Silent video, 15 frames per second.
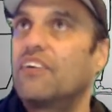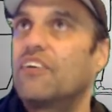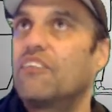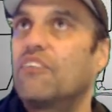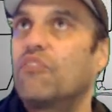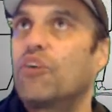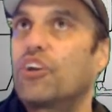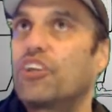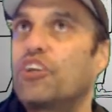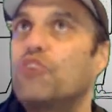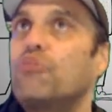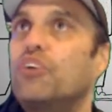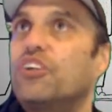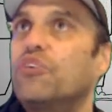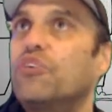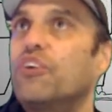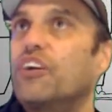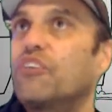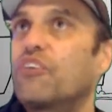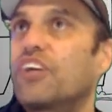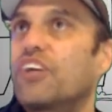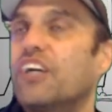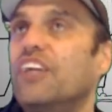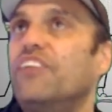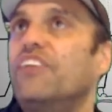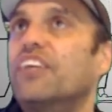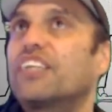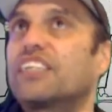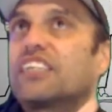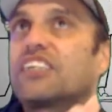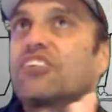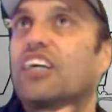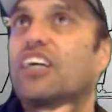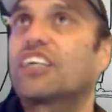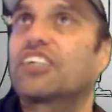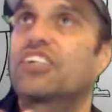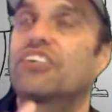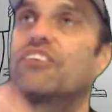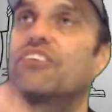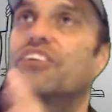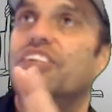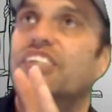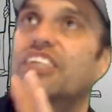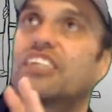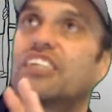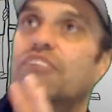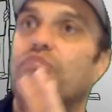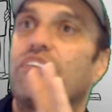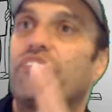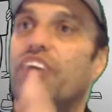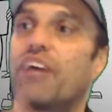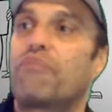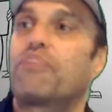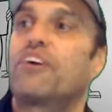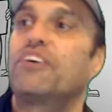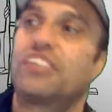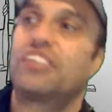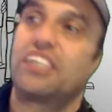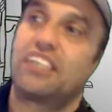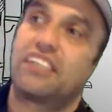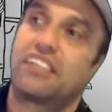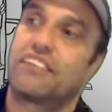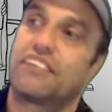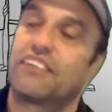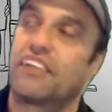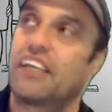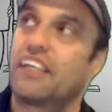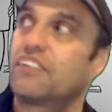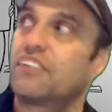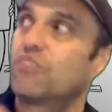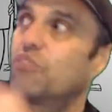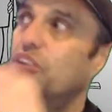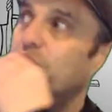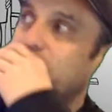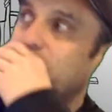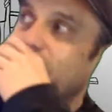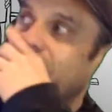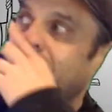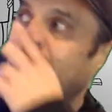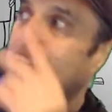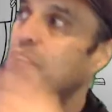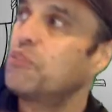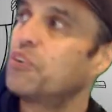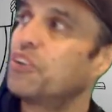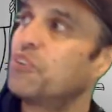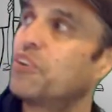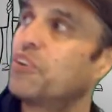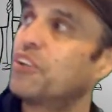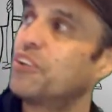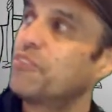what you were doing within the structure or the system of that process is what particular animal you were.